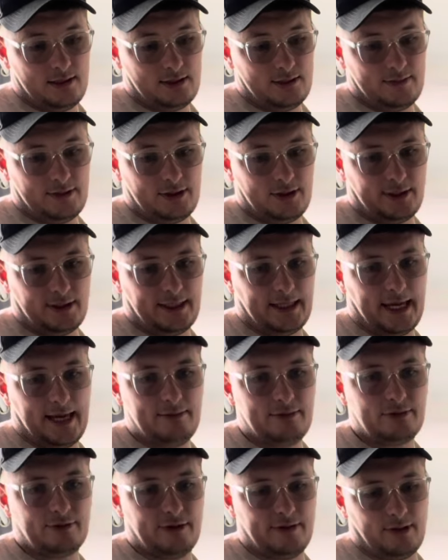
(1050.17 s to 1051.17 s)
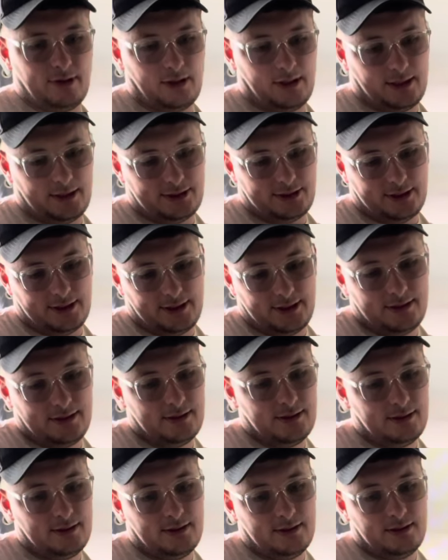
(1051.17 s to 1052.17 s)
Make sure the games are in them all actually.
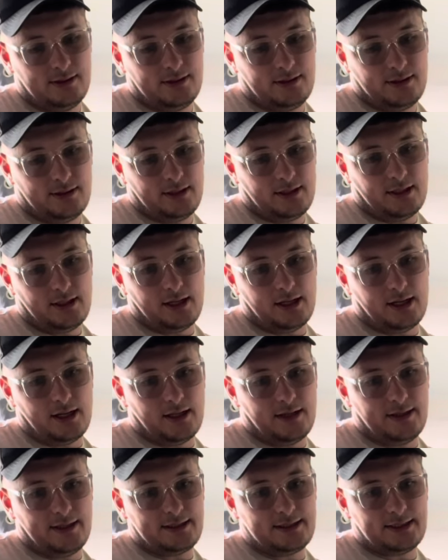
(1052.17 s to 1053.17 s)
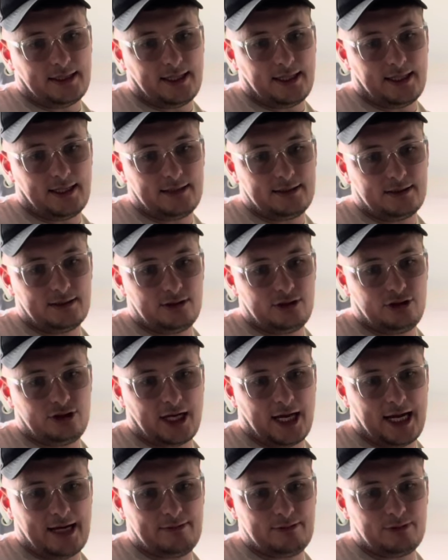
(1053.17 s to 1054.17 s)
This is
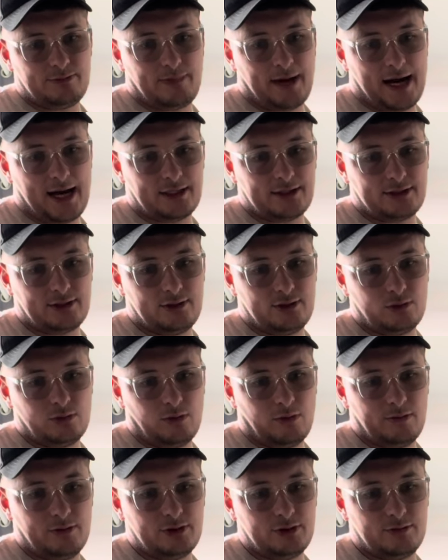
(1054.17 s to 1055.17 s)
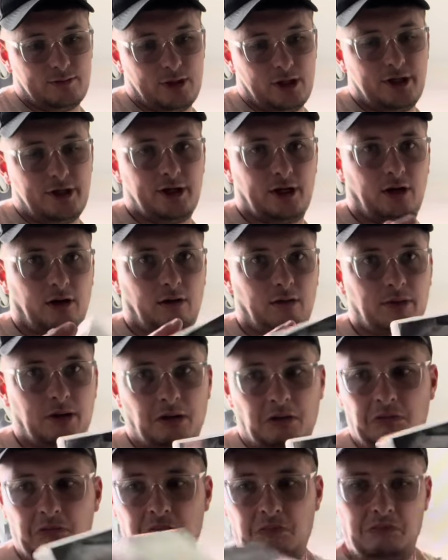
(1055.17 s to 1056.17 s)
James Patterson's Woman's Murder Club,
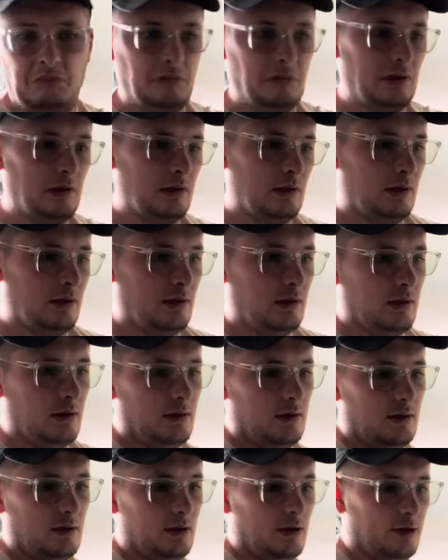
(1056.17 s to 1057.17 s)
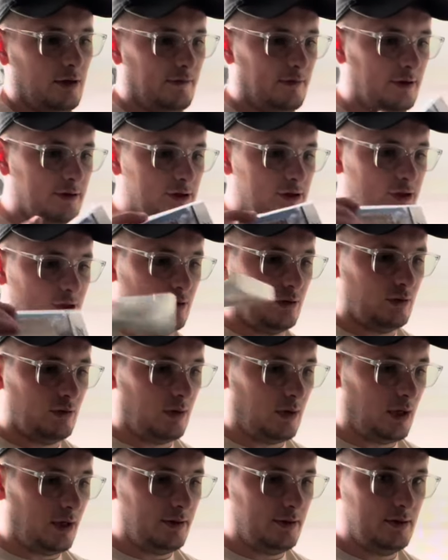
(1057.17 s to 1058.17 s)
another jewel
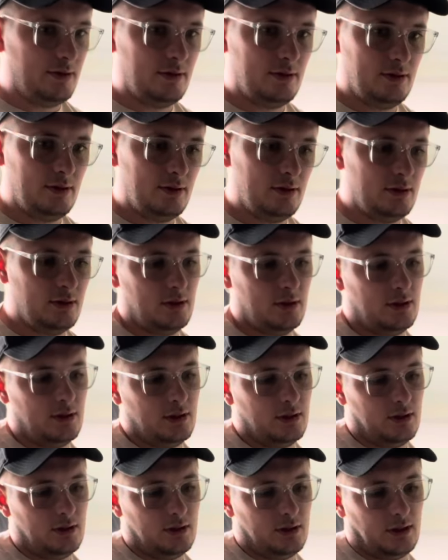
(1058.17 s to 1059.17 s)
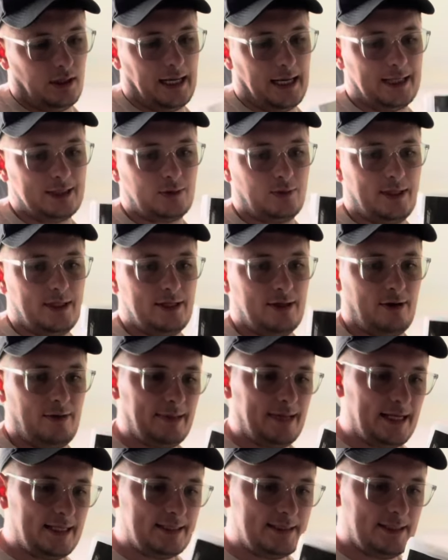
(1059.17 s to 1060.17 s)
one, Glass Window. I'm
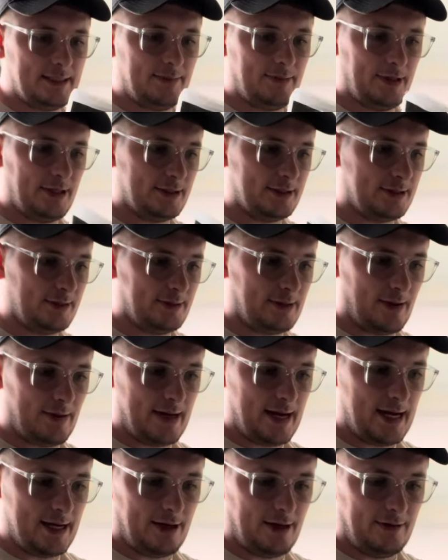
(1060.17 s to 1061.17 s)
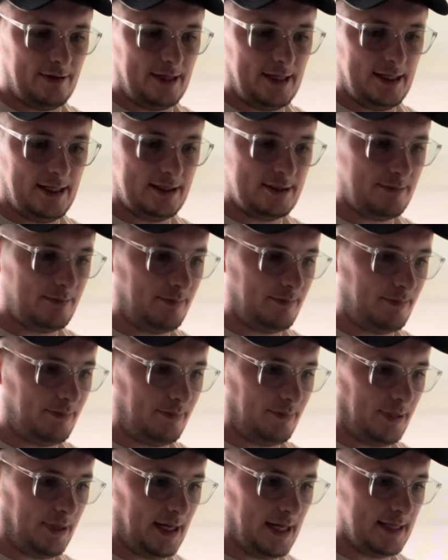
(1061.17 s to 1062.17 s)
guessing the person who donated all these
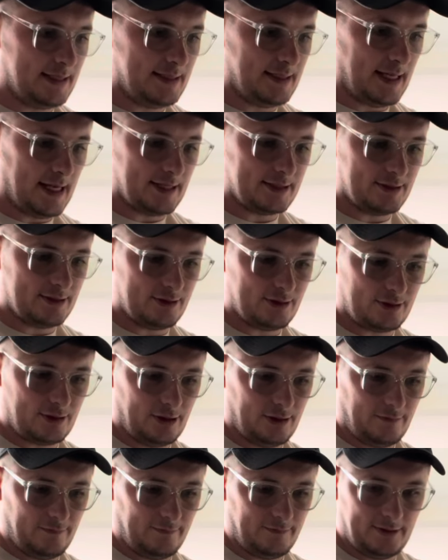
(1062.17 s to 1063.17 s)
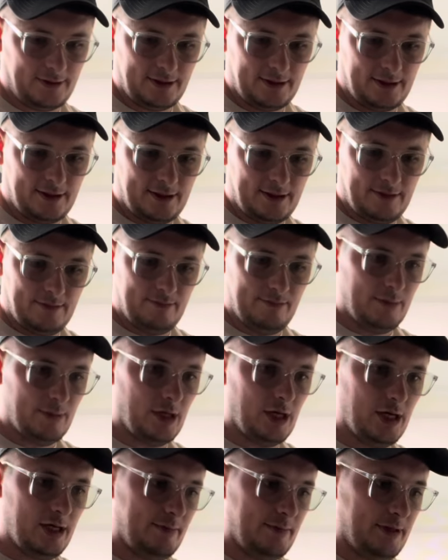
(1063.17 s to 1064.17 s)
played DS and just loved
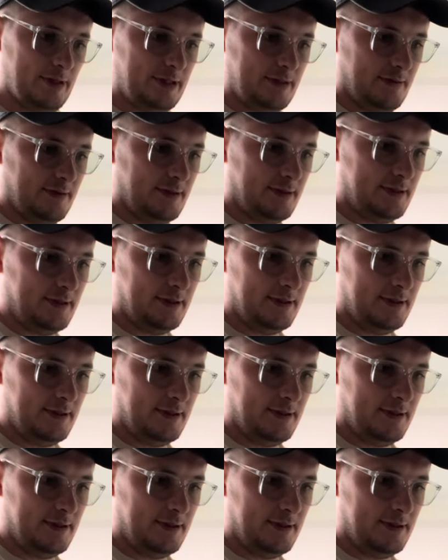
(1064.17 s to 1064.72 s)
murder mysteries.